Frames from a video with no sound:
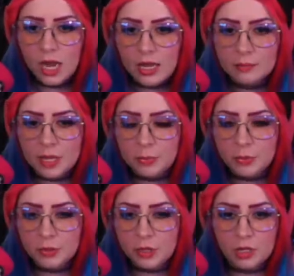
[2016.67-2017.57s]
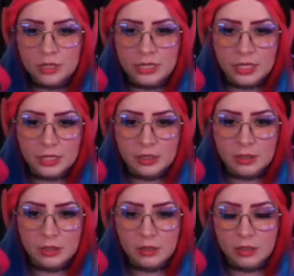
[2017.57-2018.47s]
People are calling it
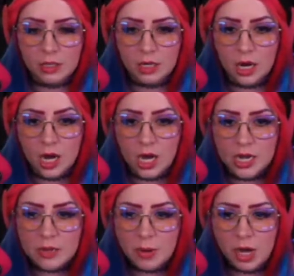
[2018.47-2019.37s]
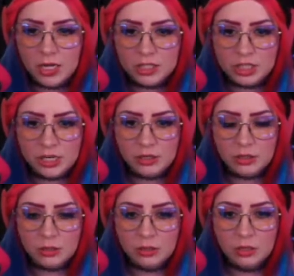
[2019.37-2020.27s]
a honeypot
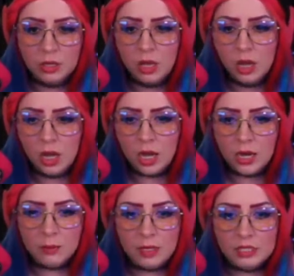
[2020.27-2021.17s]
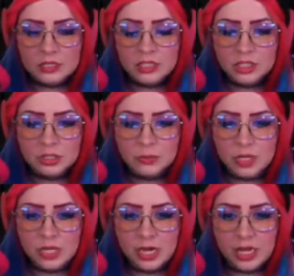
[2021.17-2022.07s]
channel. And essentially what
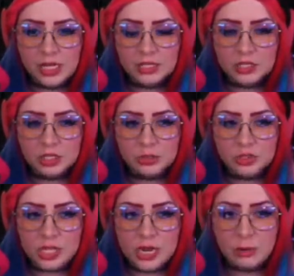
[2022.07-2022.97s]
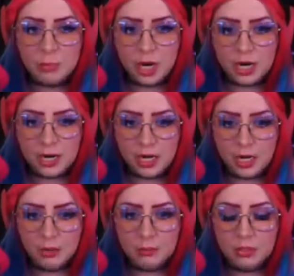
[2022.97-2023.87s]
it is you set a bot
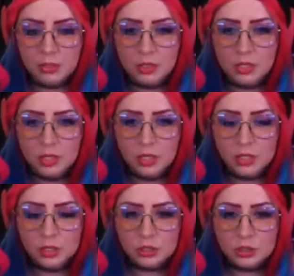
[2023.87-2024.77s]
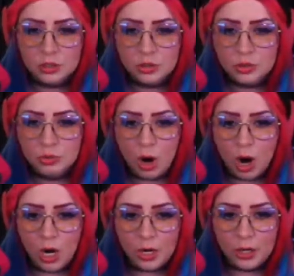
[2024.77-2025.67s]
up to
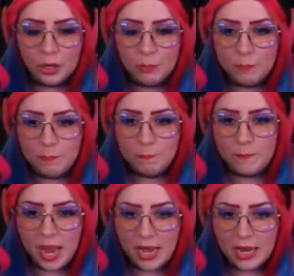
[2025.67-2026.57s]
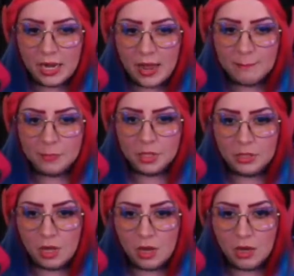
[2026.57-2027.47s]
auto ban and
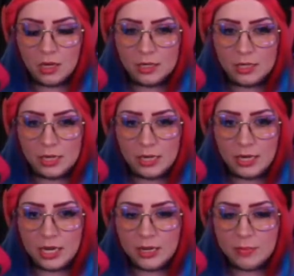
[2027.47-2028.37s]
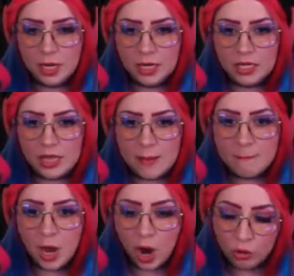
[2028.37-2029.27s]
block anybody that
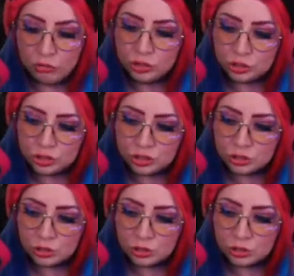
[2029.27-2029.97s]
posts